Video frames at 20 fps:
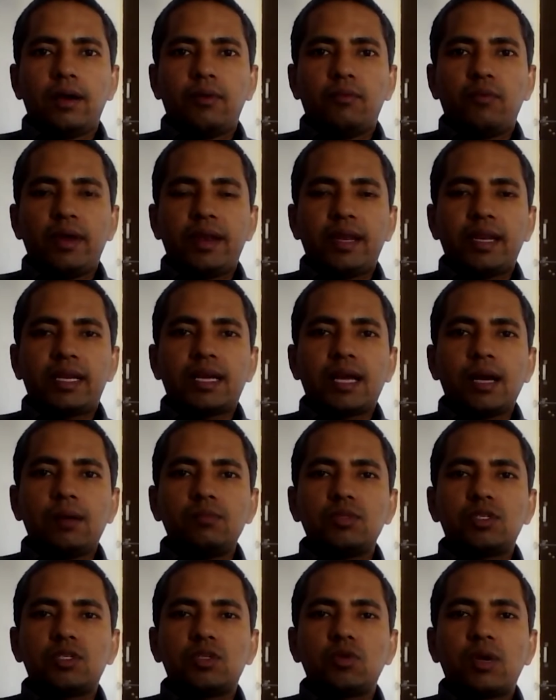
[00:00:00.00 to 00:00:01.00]
When it
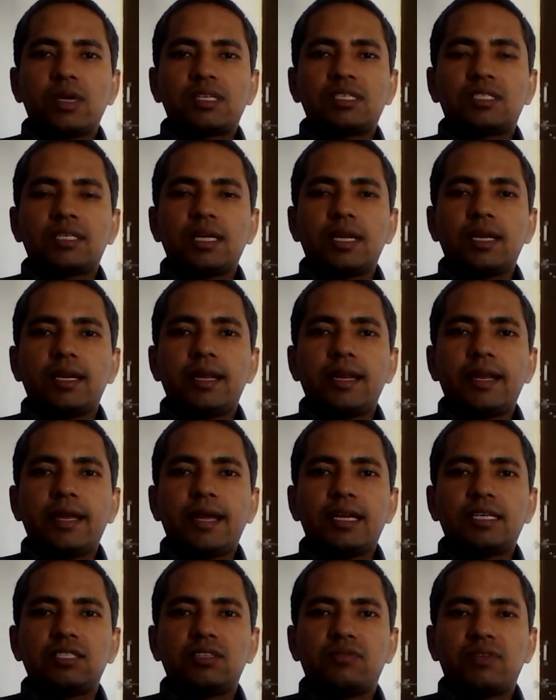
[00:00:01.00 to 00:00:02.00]
comes to external
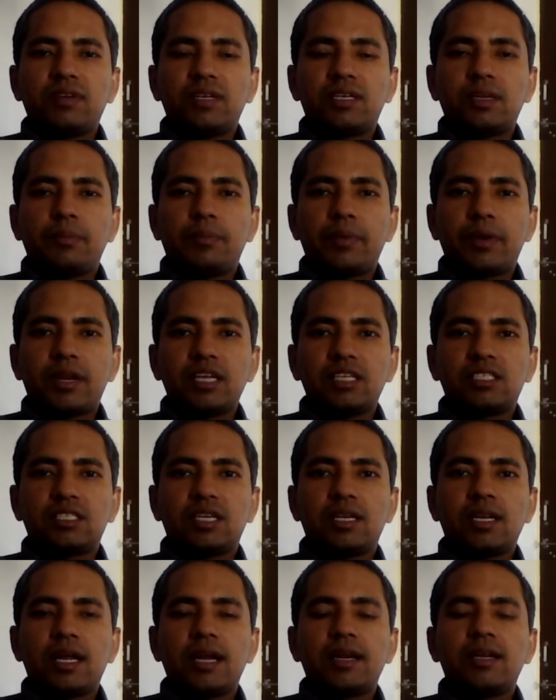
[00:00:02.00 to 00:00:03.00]
aids of
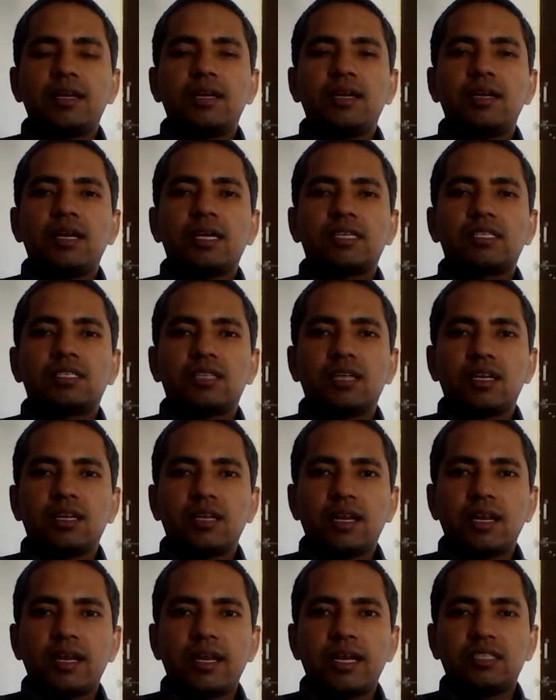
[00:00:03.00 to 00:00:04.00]
interpretation, under
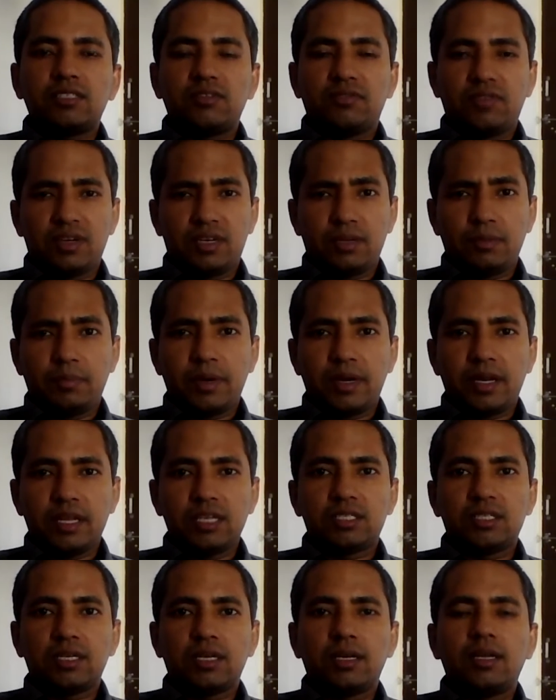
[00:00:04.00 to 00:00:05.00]
external aids of
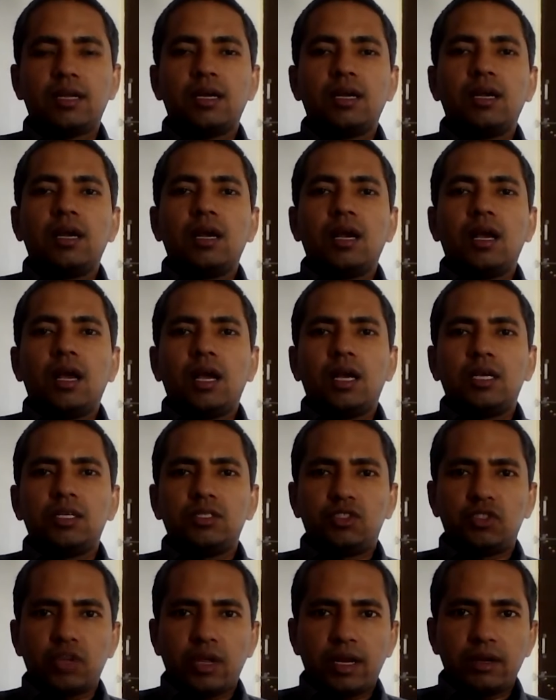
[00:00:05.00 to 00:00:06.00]
interpretation,
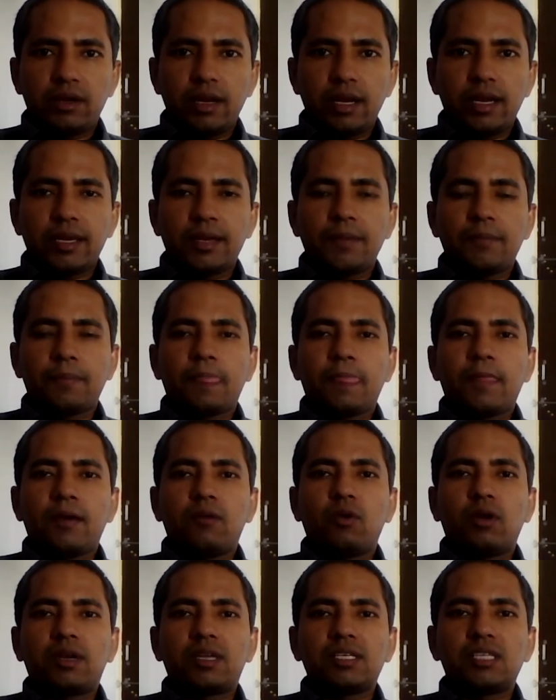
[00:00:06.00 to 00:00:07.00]
generally
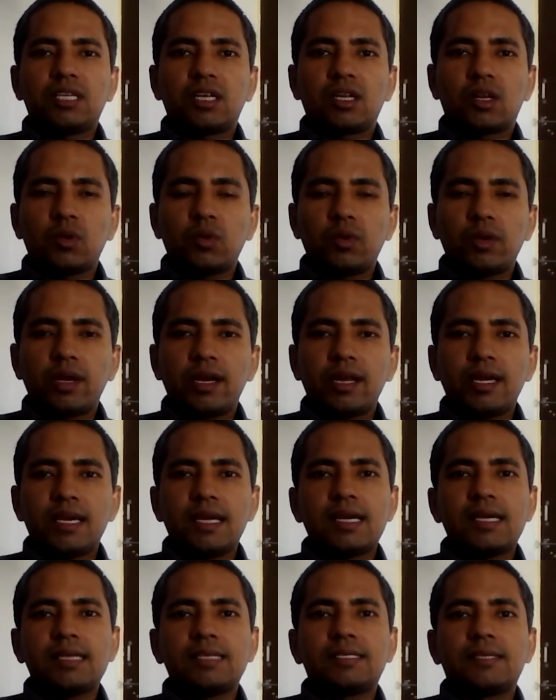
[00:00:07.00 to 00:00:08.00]
what is included
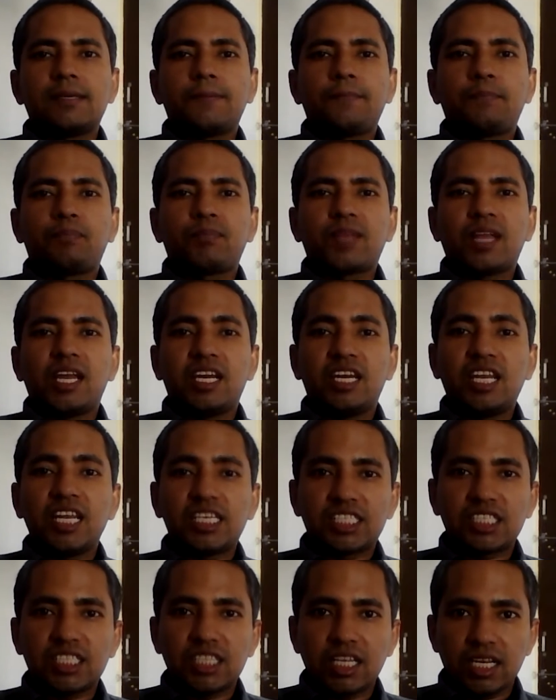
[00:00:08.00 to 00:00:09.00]
is
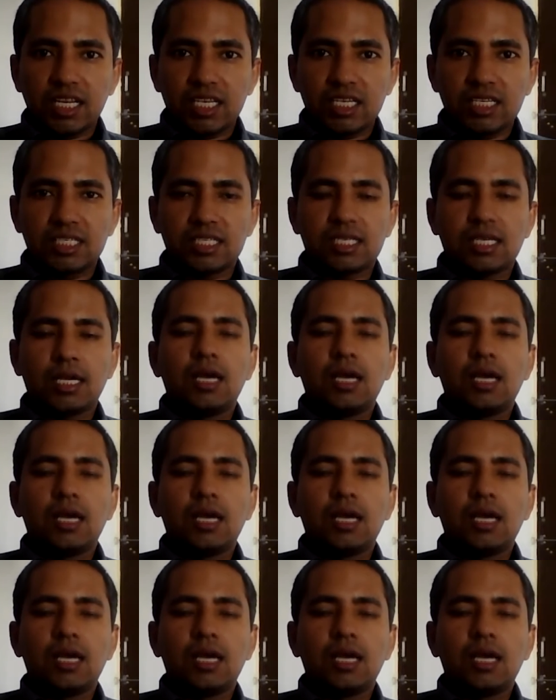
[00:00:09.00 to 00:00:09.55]
dictionaries,